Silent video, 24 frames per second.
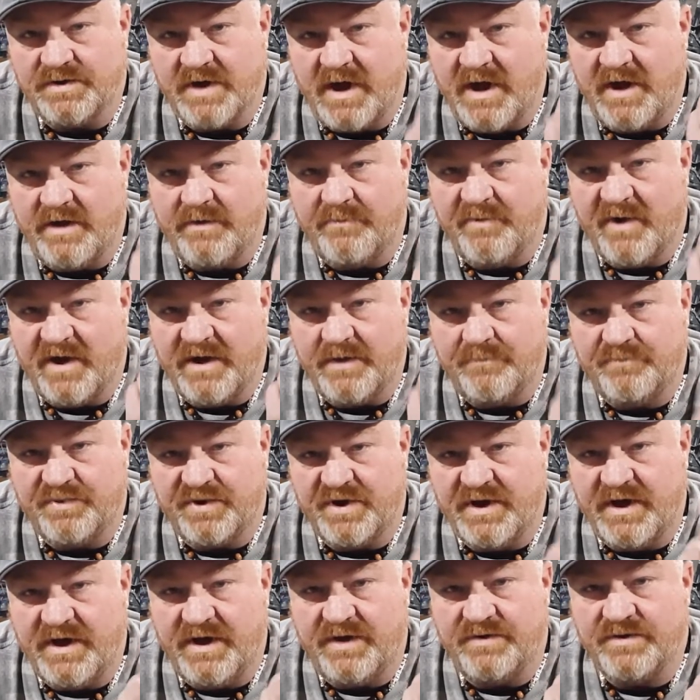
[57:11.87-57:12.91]
Anybody,
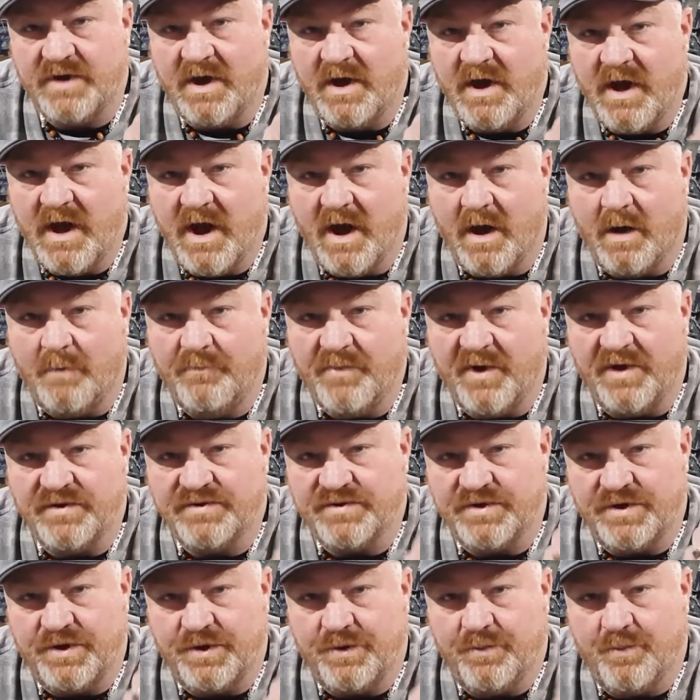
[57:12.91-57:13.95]
please, help us.
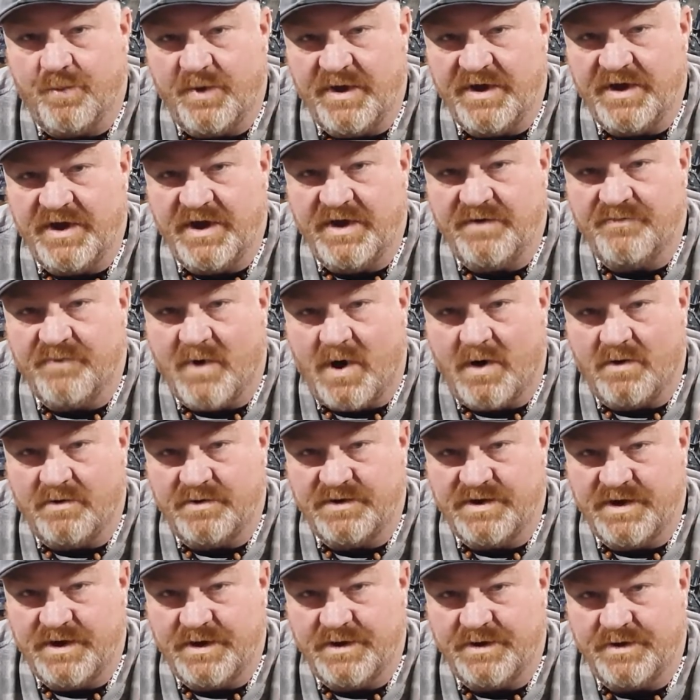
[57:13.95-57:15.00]
We need
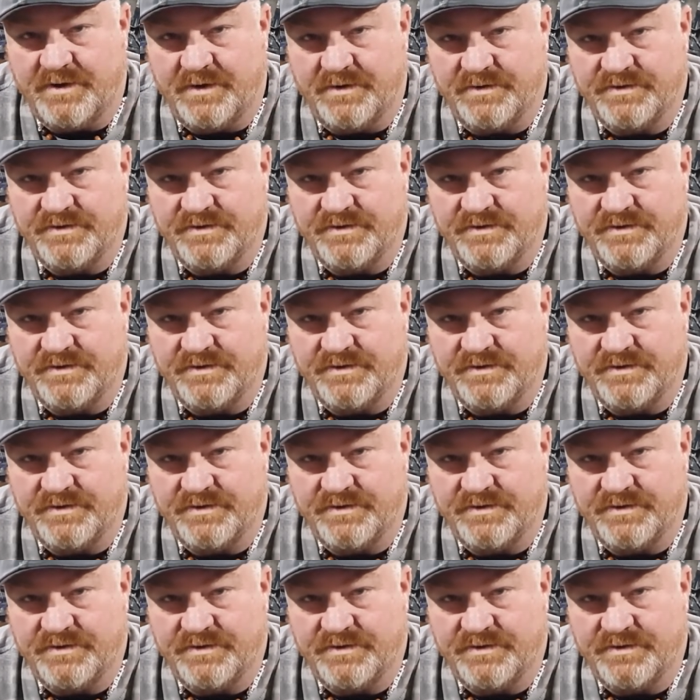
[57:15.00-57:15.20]
volunteers.